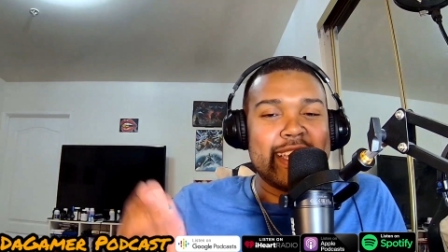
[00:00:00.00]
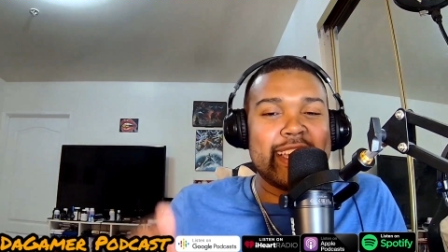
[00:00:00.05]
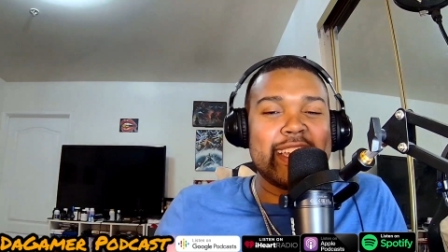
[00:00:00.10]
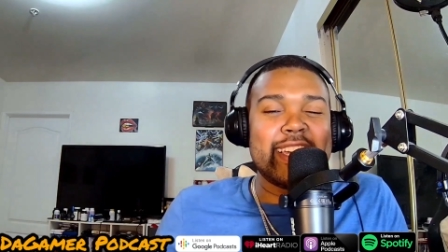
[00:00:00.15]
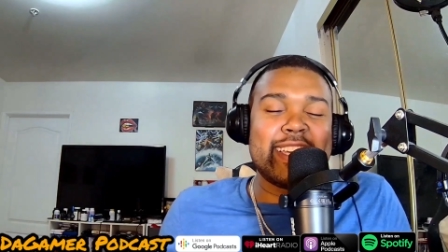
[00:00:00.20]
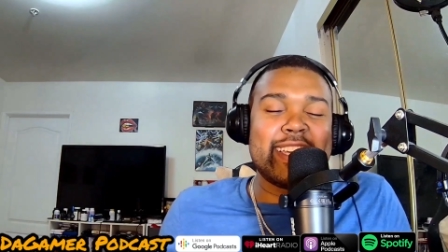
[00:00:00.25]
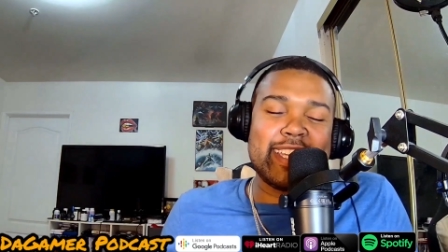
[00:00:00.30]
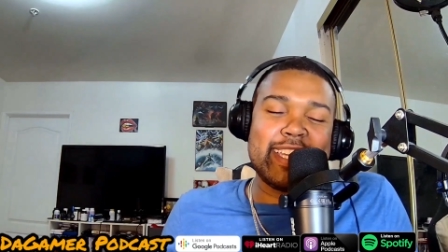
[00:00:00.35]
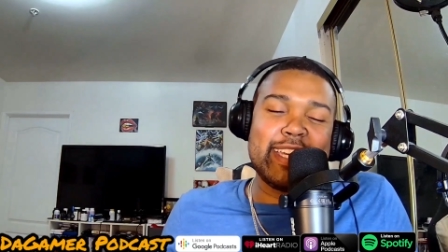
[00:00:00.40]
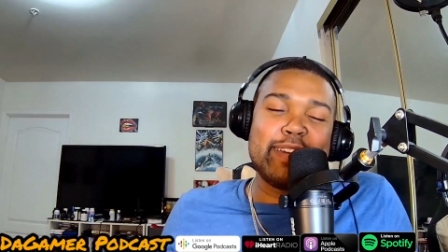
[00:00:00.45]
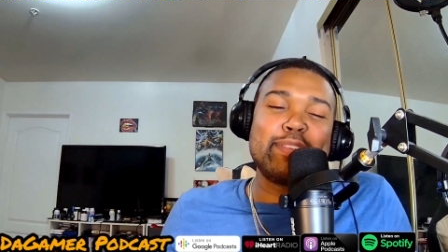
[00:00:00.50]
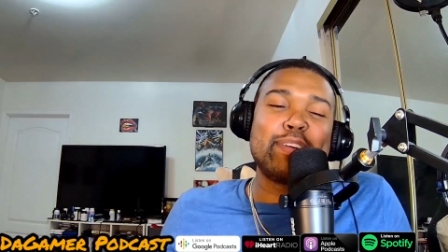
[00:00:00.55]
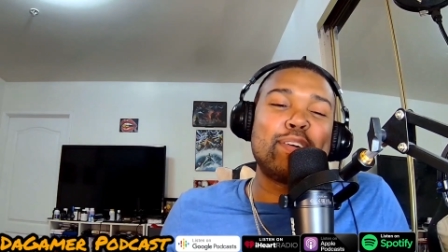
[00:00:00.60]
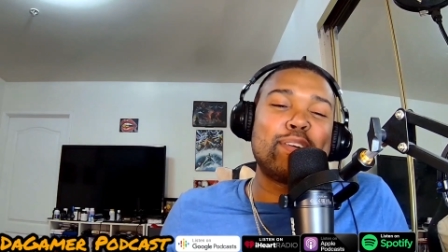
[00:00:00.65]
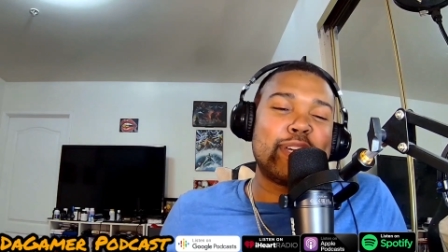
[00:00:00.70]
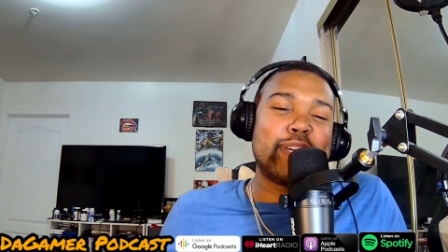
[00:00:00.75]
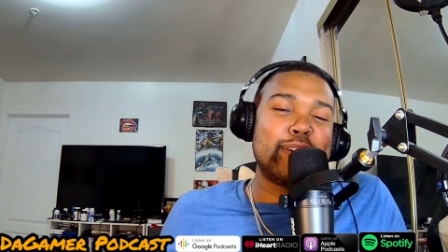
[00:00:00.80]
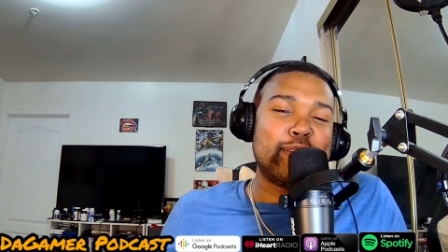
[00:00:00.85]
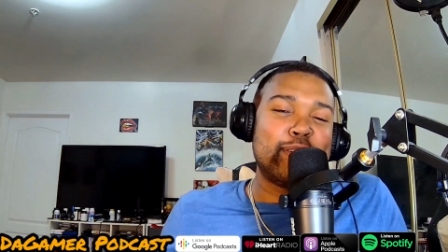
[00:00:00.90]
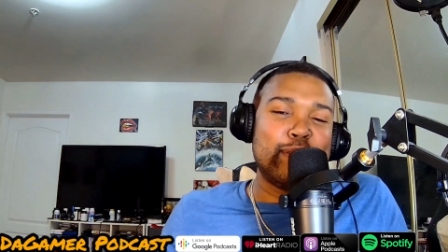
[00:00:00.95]
keep
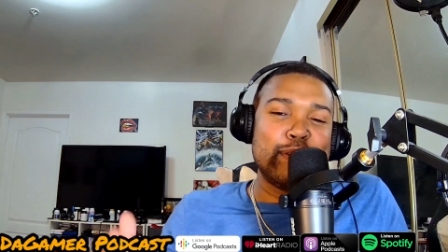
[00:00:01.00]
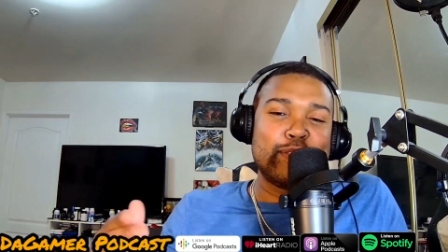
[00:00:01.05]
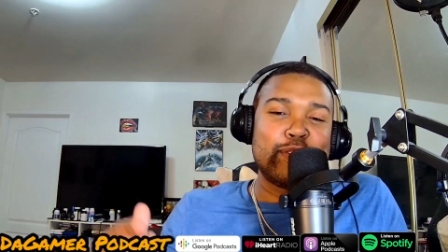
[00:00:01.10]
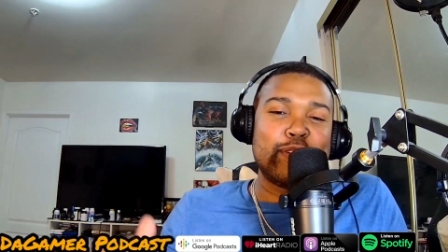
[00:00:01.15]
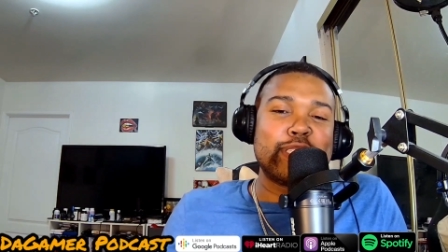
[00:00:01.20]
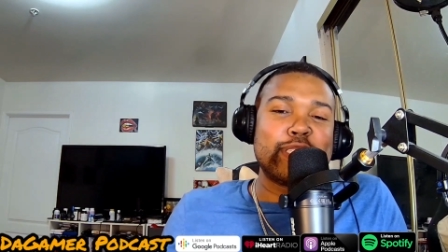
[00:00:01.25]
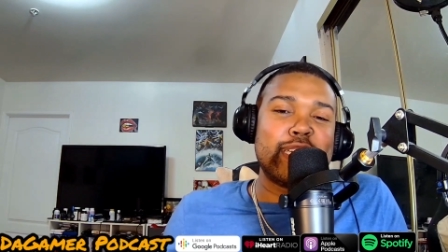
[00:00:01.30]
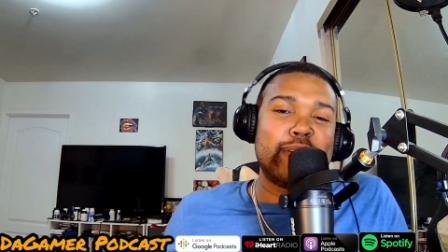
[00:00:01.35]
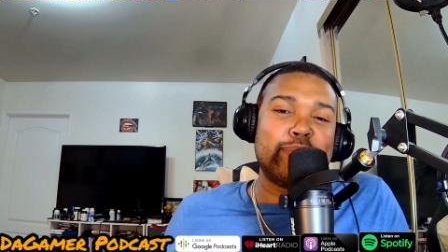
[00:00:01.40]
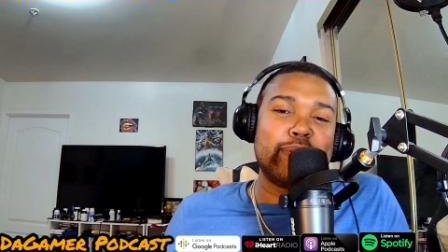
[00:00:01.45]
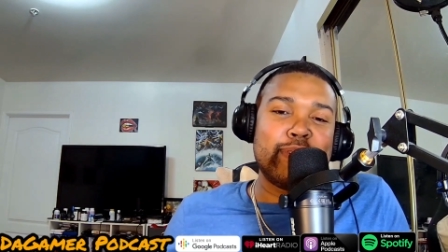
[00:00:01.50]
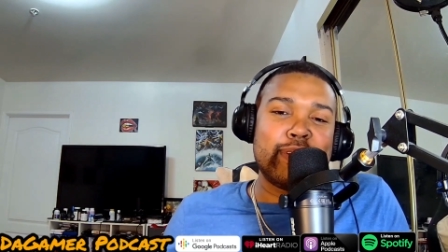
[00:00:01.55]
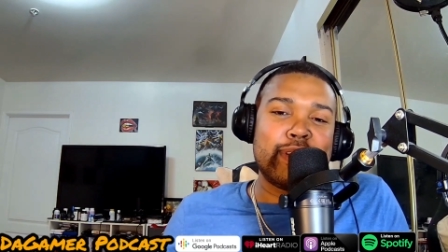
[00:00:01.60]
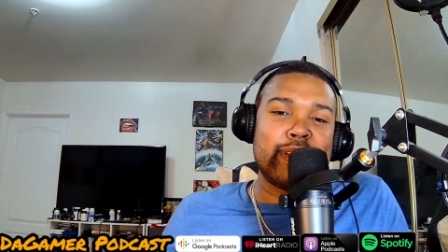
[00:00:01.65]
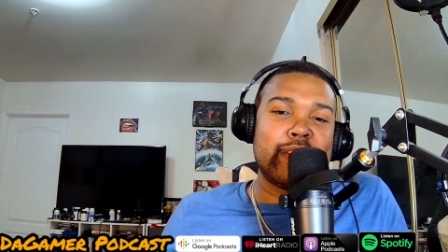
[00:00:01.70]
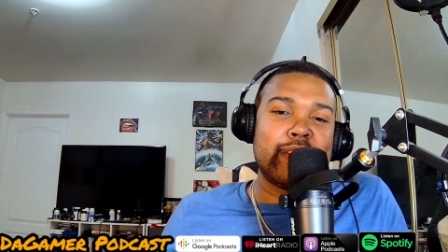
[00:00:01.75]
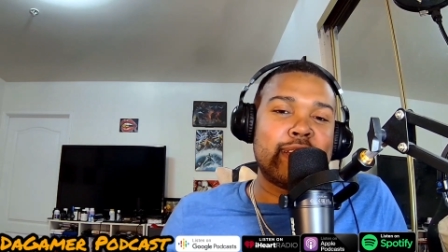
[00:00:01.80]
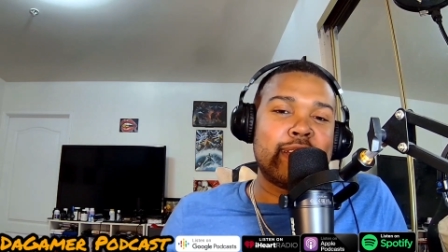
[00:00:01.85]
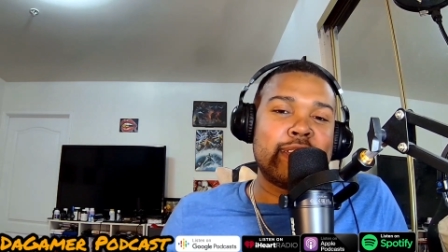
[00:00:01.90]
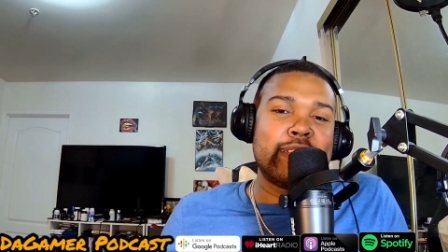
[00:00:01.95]
go, keep going, Joy. Tell me
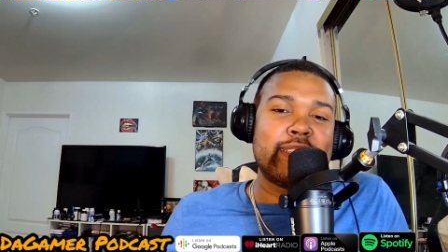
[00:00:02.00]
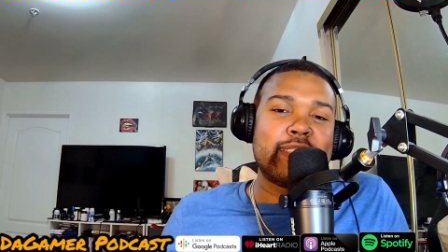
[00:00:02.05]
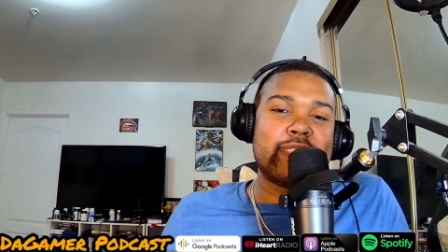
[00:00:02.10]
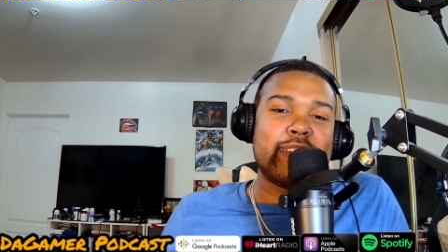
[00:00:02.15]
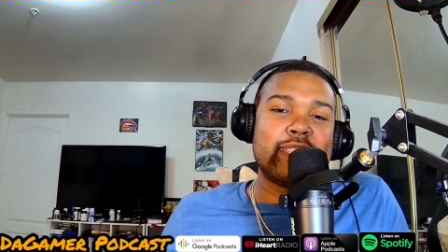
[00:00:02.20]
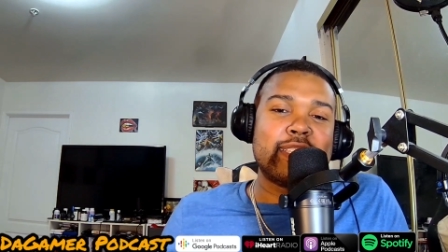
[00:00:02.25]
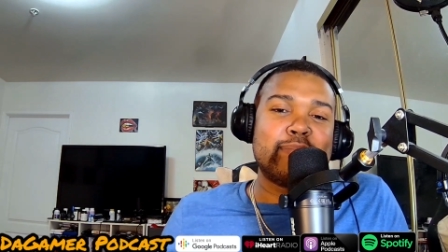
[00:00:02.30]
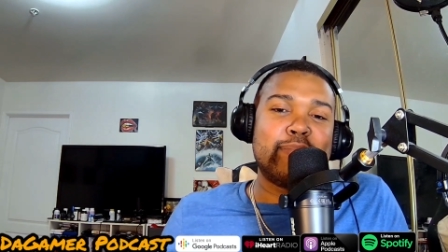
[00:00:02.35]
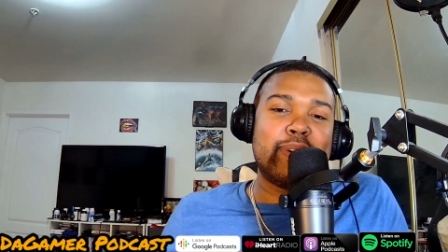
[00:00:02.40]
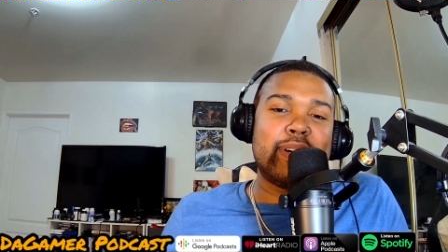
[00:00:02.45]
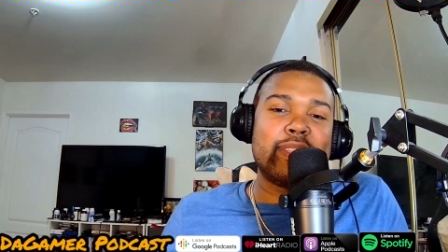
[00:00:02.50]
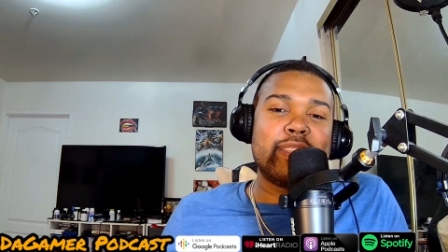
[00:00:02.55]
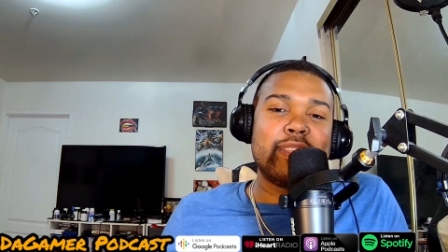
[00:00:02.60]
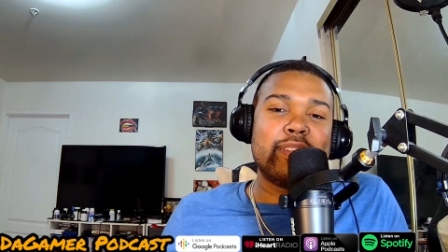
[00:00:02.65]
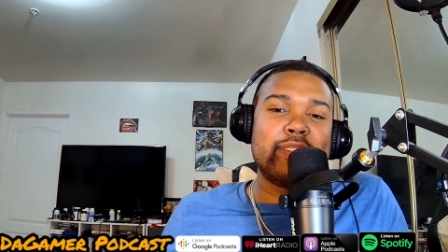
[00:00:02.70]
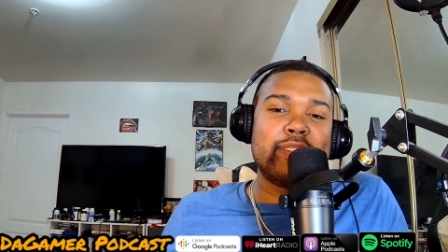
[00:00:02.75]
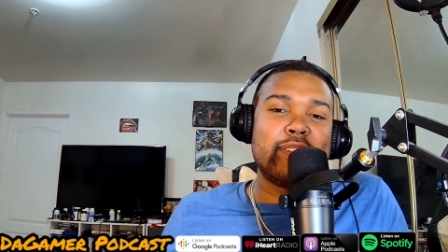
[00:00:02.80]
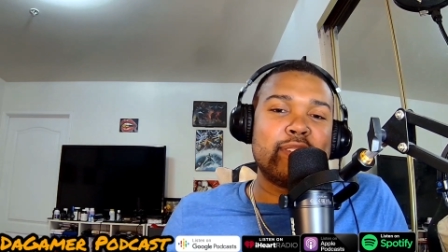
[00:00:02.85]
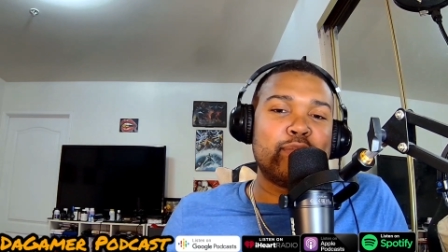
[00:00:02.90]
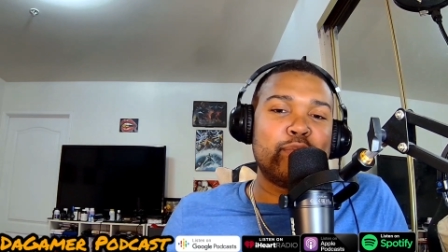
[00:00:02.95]
uh, your thoughts about
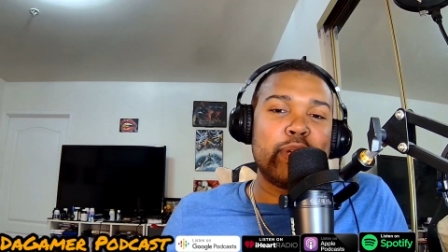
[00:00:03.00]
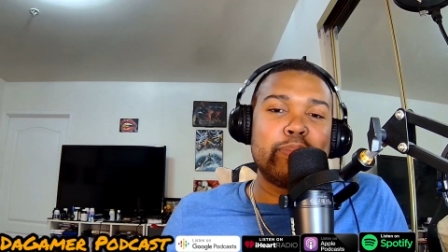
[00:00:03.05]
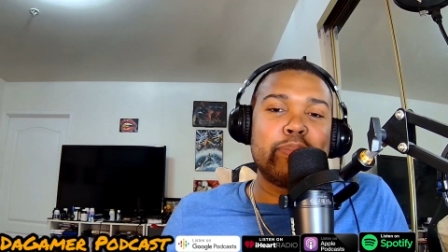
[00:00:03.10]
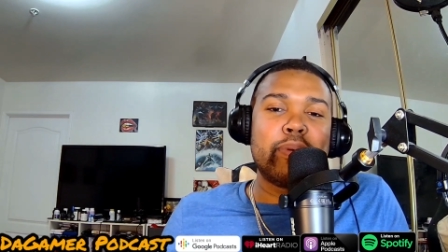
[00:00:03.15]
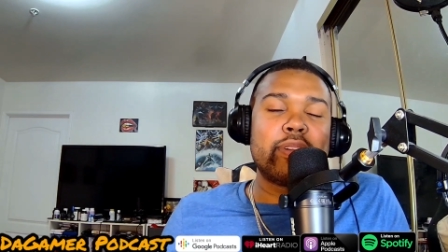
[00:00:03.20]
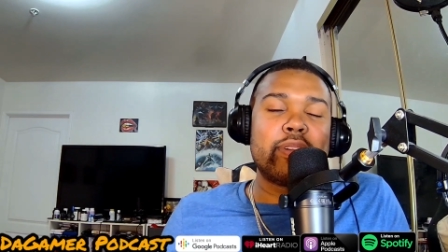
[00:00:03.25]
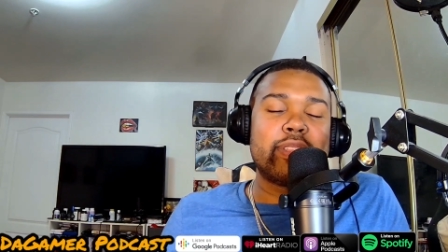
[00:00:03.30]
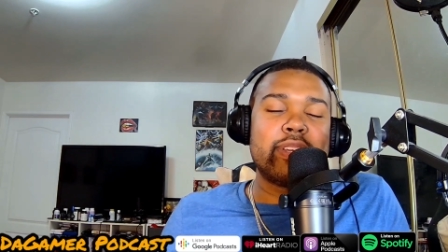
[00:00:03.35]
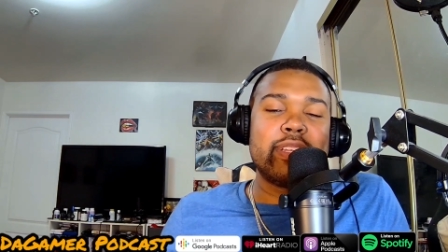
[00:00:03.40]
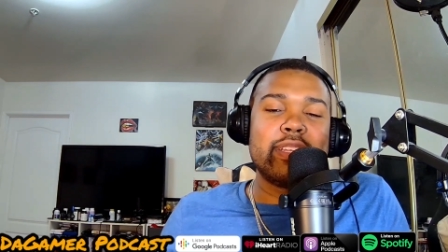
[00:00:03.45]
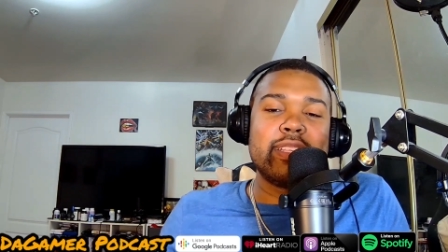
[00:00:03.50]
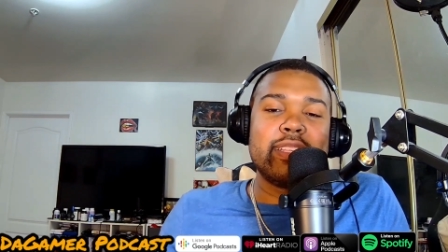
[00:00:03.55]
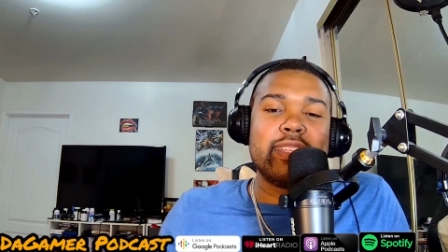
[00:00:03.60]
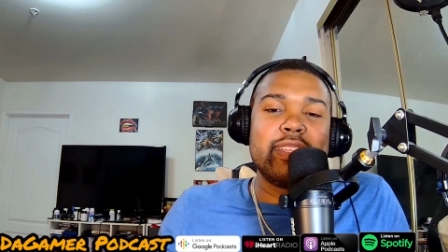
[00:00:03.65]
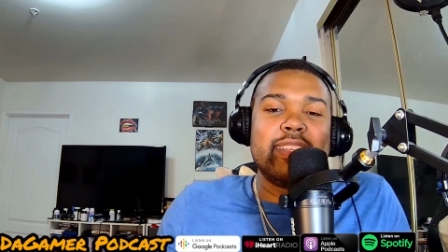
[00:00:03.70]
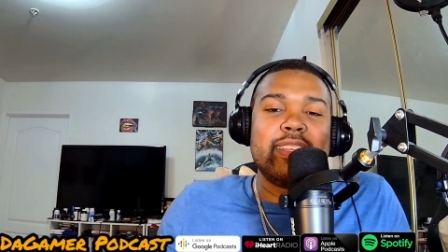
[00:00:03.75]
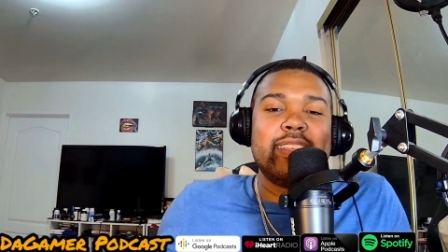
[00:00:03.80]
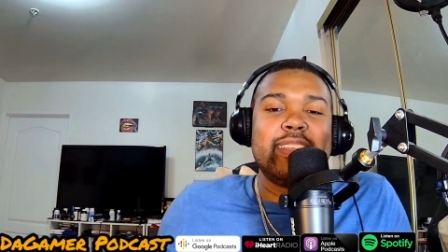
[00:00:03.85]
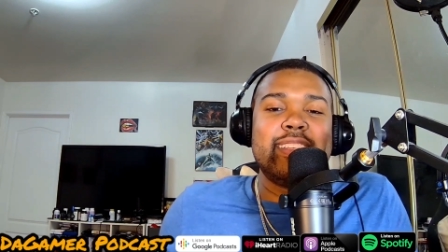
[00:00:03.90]
the just rebirthing.